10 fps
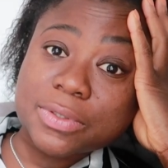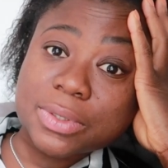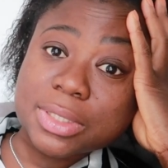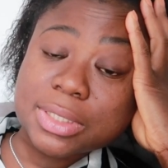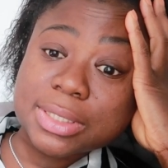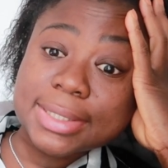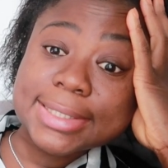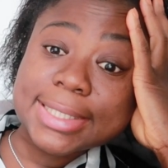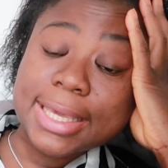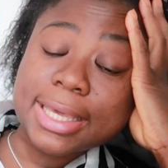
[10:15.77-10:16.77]
So this is the
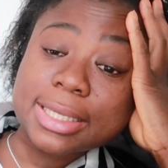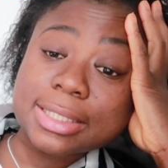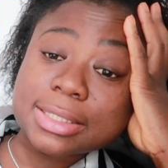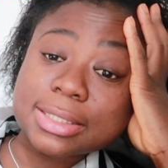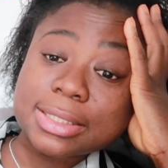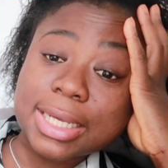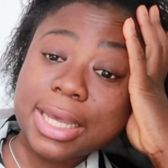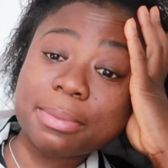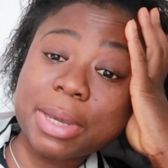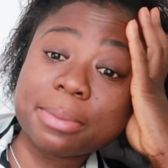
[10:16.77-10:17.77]
second
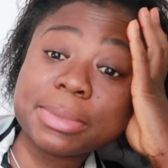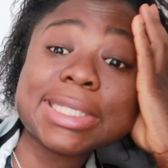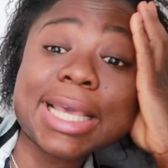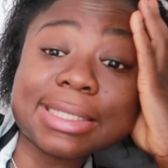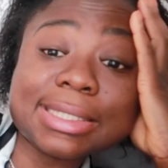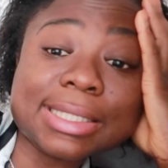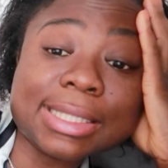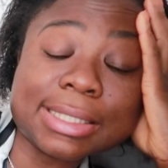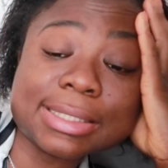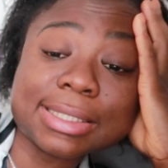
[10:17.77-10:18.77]
time I'm
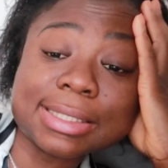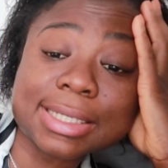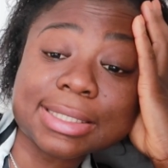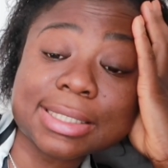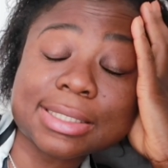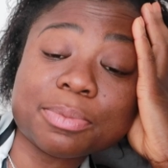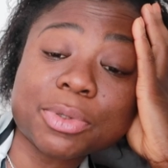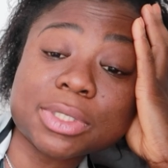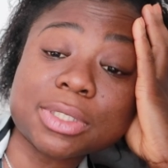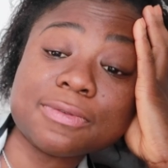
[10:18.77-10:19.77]
testing it since I tested
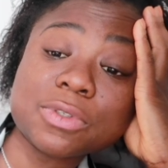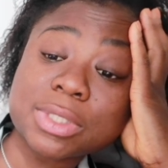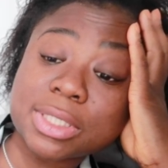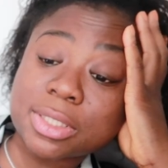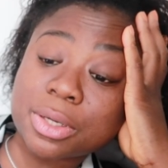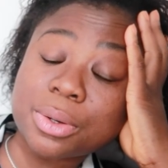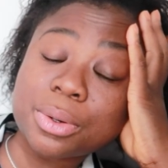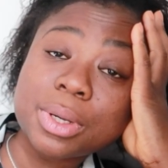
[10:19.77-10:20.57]
positive two days ago